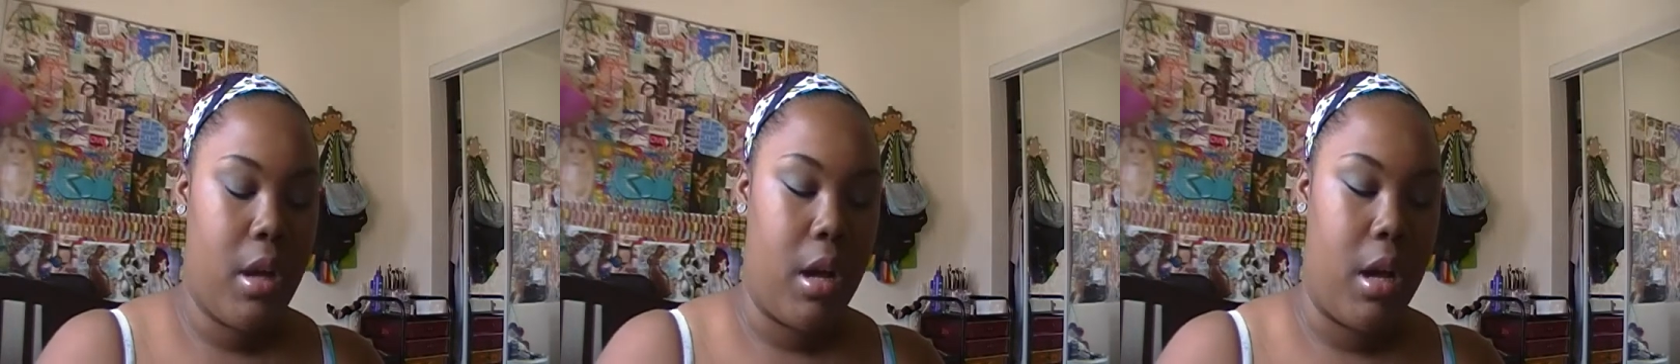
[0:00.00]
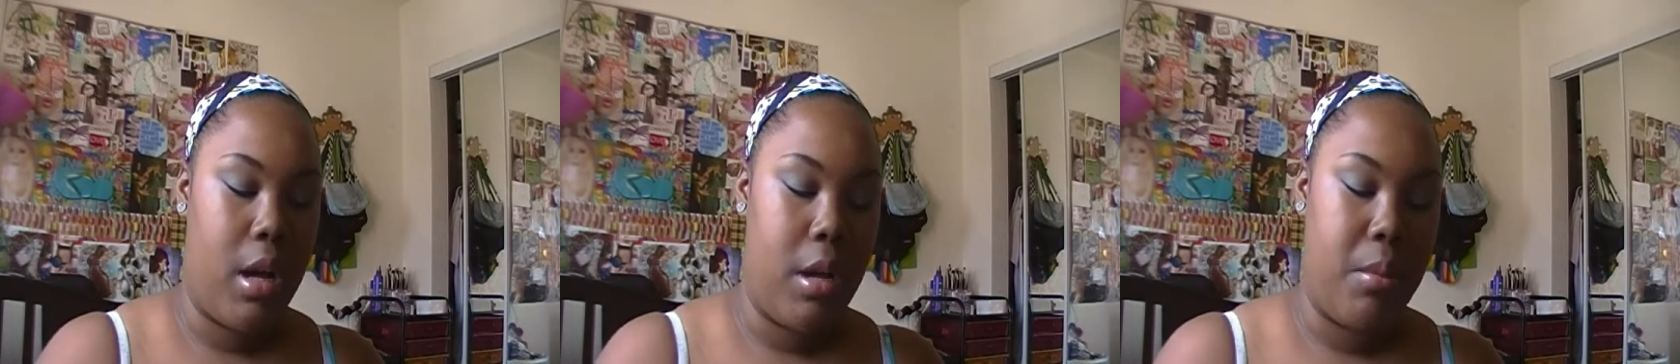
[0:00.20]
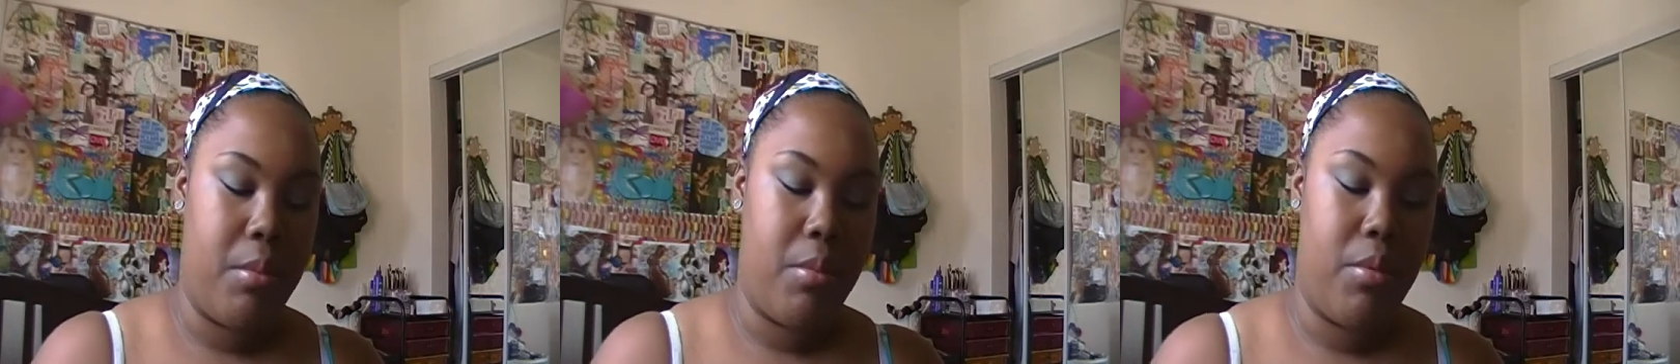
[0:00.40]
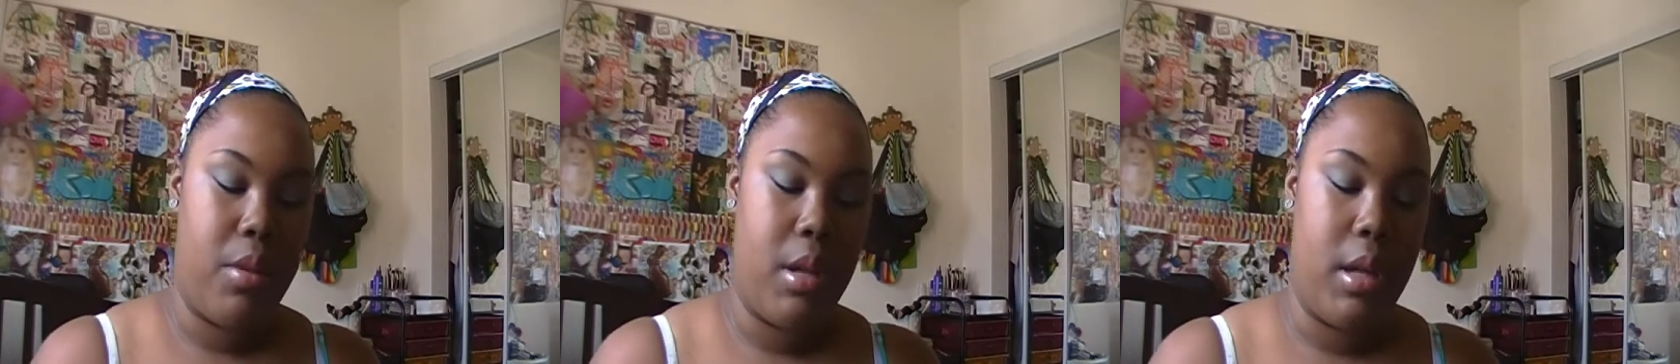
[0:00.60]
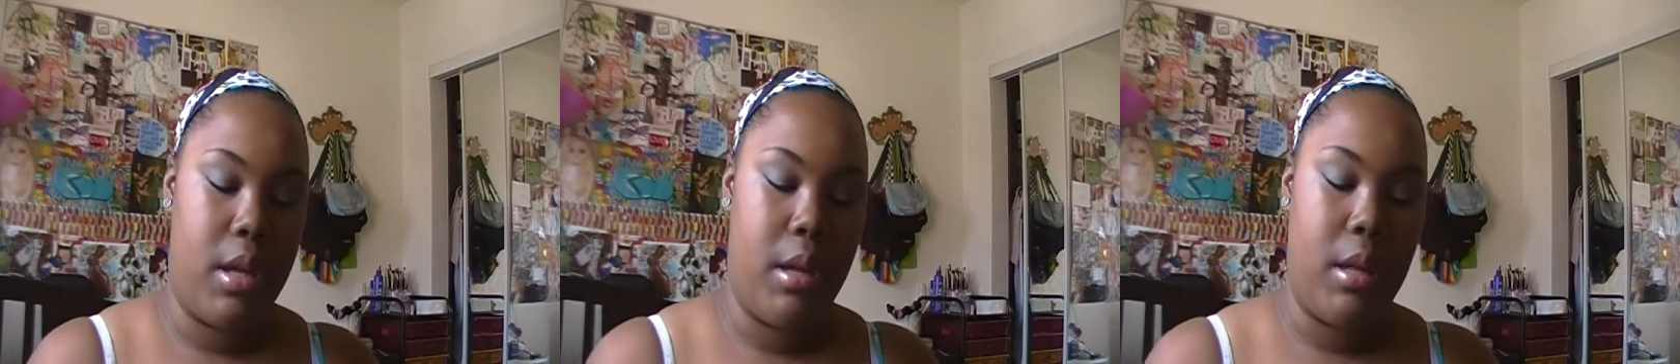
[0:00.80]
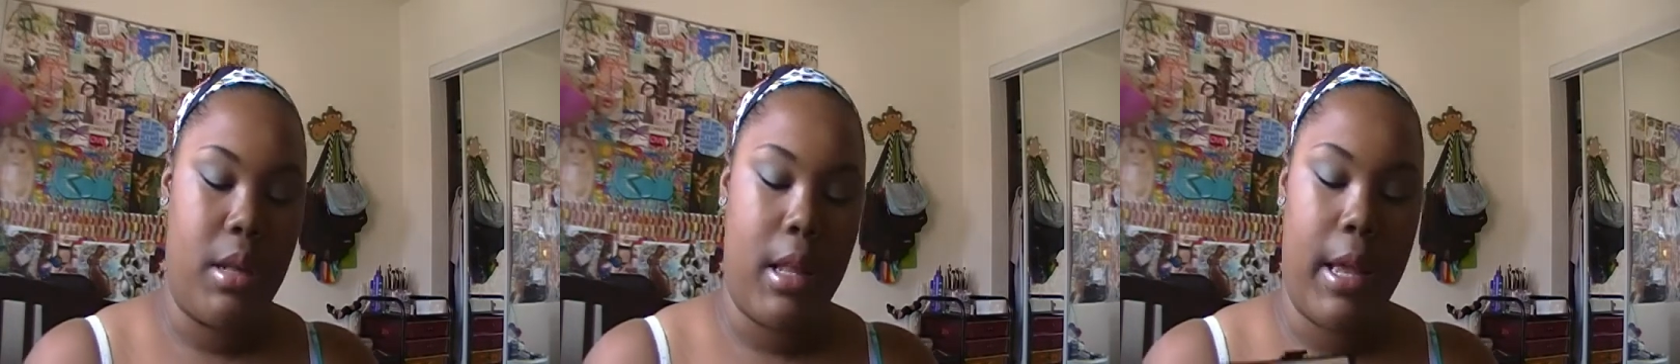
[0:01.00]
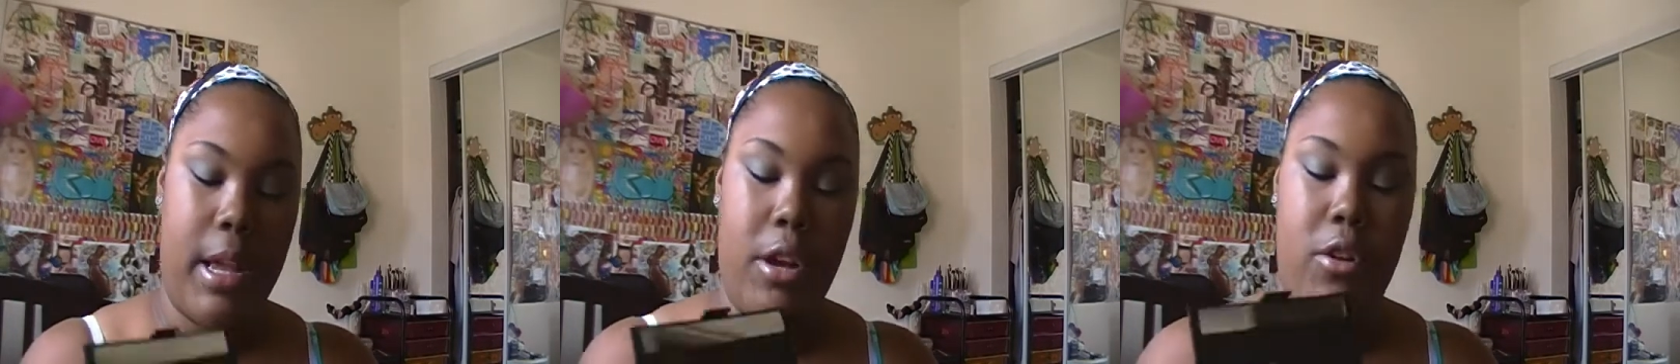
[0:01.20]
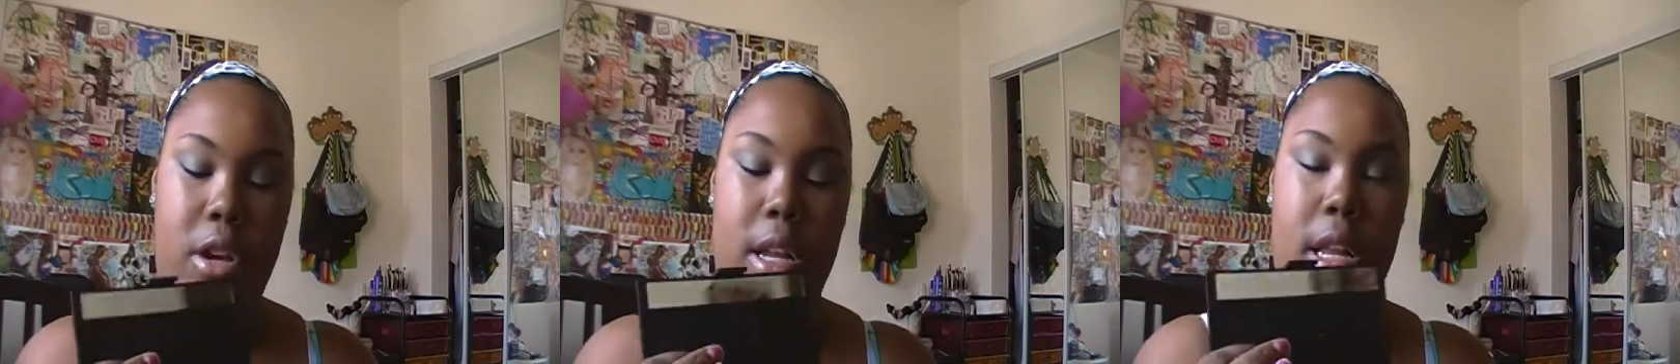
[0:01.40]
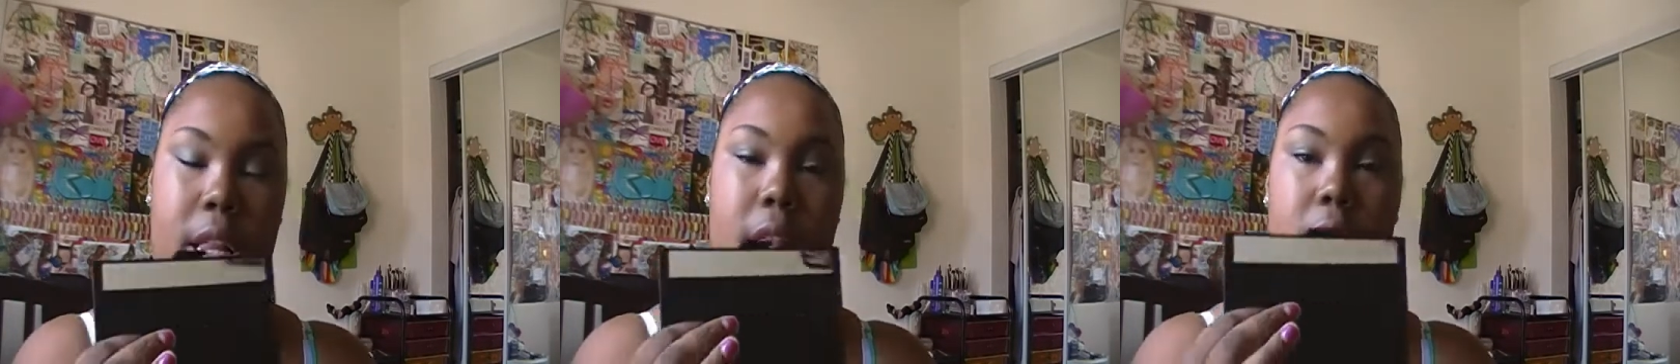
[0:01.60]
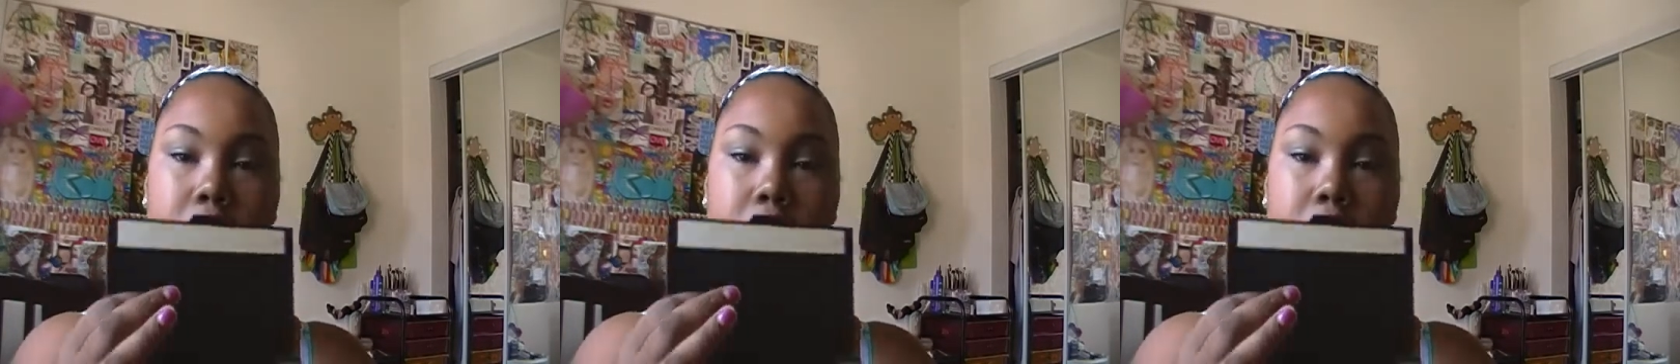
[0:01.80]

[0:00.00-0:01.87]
um, the light green, and